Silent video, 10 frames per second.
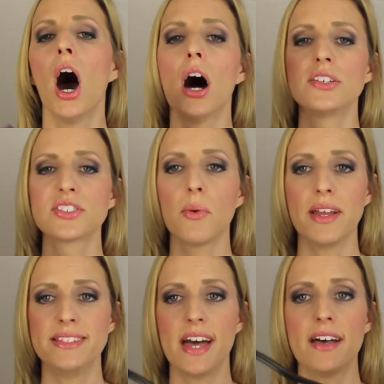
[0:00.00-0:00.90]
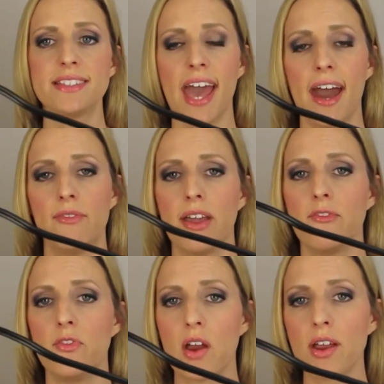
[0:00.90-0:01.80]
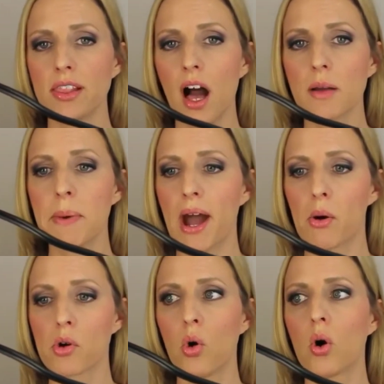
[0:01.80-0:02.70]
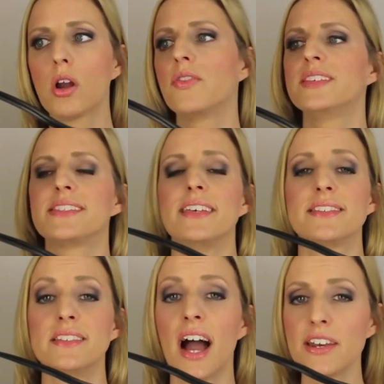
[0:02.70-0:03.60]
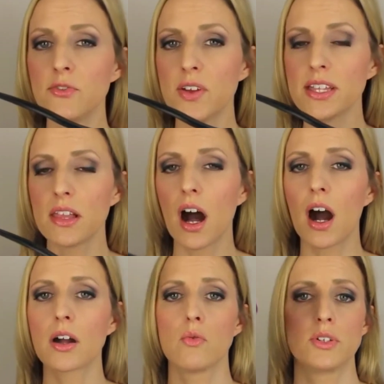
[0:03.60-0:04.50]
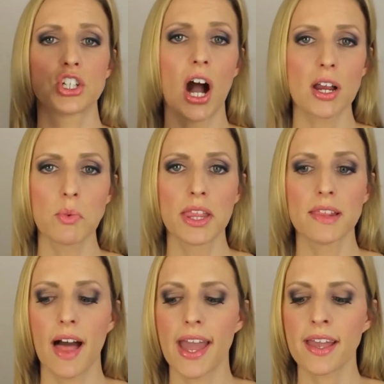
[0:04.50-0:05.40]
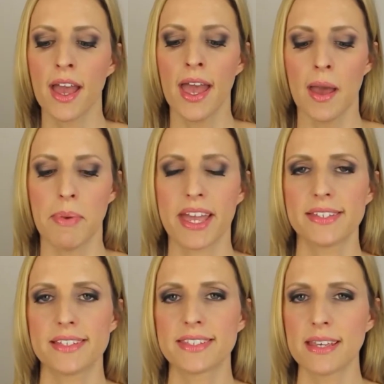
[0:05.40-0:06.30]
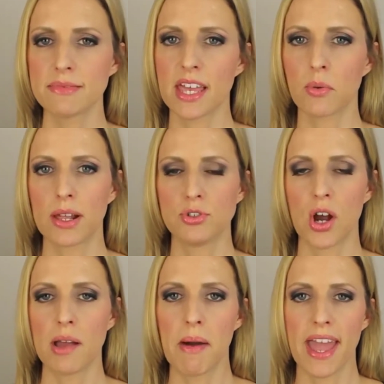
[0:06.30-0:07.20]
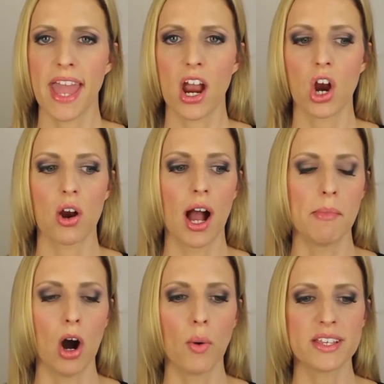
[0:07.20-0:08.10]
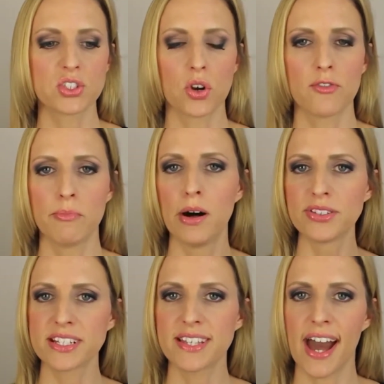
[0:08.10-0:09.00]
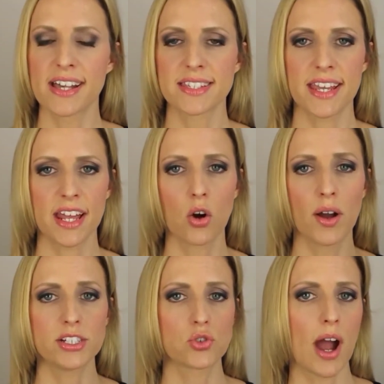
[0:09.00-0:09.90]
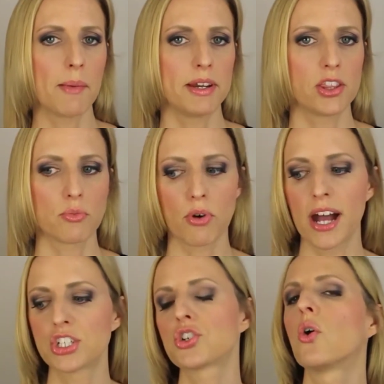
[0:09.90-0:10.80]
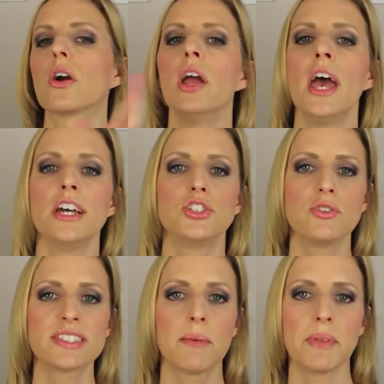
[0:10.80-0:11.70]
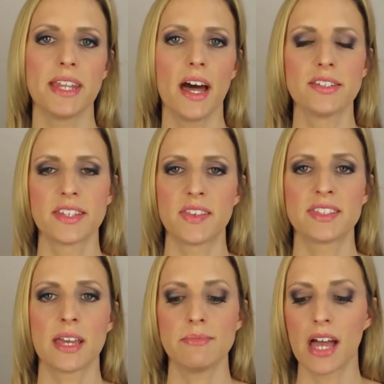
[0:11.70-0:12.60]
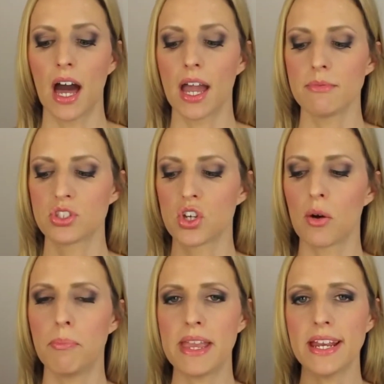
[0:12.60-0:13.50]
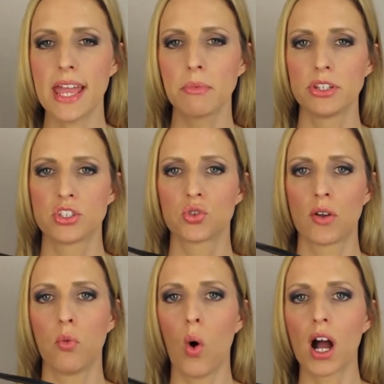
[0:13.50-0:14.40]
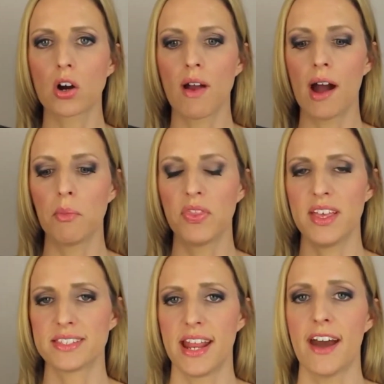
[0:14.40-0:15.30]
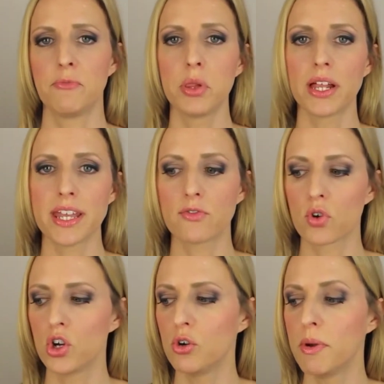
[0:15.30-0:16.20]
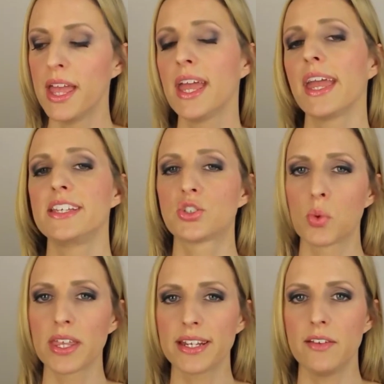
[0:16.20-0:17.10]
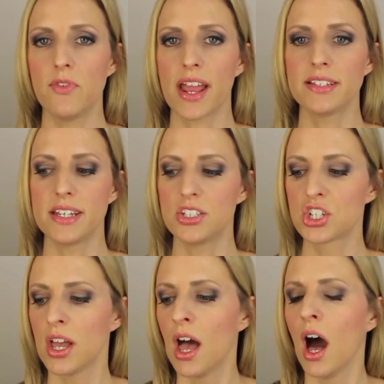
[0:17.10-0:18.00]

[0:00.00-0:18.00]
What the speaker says: Also, it does have a very long power cord. This is 9 feet long, which I really like because it seems like when I'm drying my hair, I'm always sort of multitasking and going to grab another brush or do something else at the same time. So being able to sort of walk around with this and have plenty of room is really an advantage.